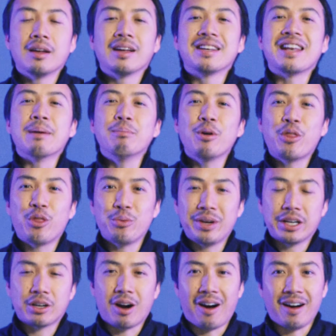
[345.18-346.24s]
Number
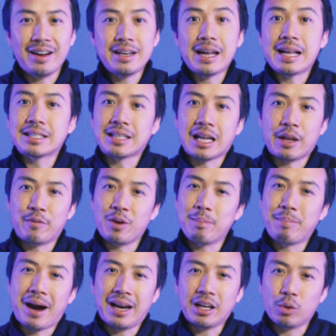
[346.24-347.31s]
3 con is that if you're
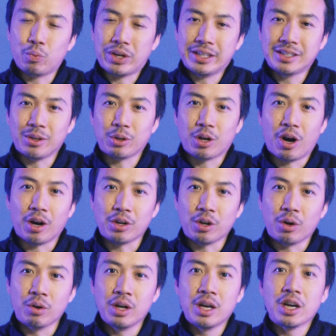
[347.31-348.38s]
buying a resale
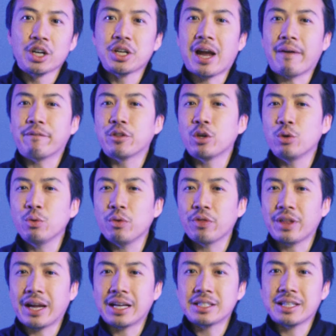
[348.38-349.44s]
condo, you have 2
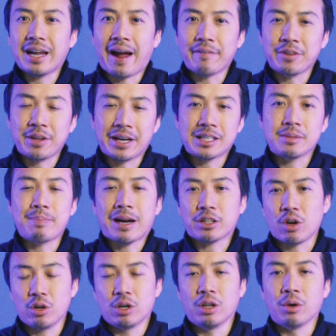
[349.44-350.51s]
things you have to expect
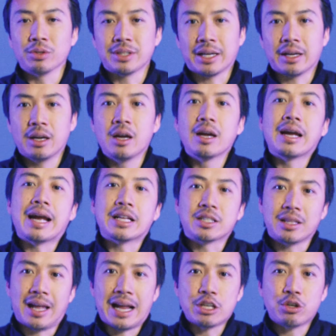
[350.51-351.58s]
on closing. It's
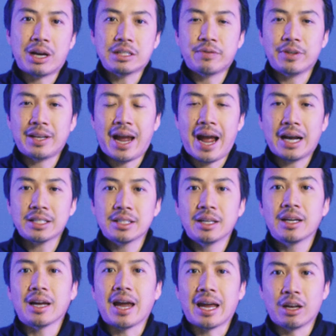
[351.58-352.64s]
land transfer tax
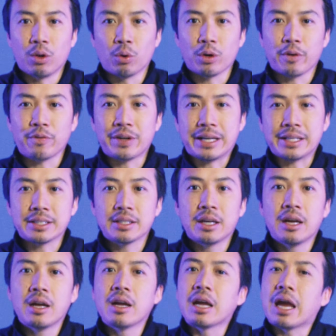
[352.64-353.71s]
and lawyer fees.
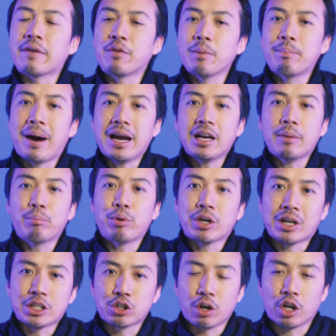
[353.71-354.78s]
If you're buying a
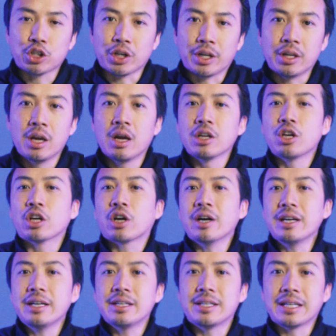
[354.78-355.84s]
pre-construction, you're going
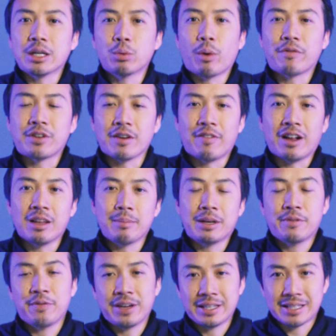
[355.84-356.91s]
to deal with
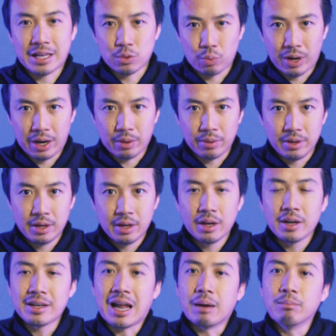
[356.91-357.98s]
development fees as well.
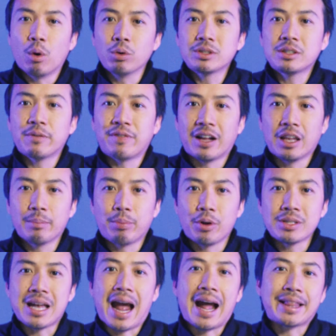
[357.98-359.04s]
Now, most
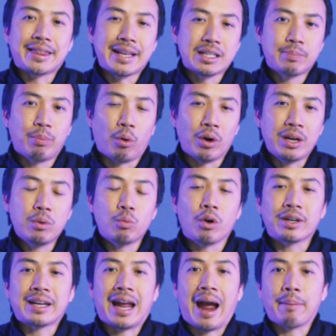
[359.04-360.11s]
developers at this point will
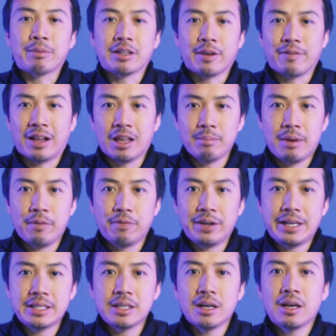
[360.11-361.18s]
cap the development
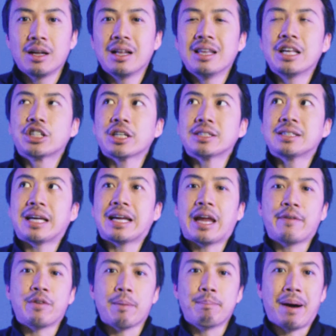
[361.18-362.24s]
fees. Let's just say
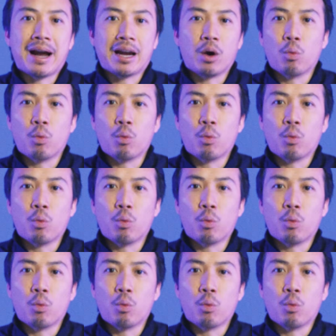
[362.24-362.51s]
if you're buying a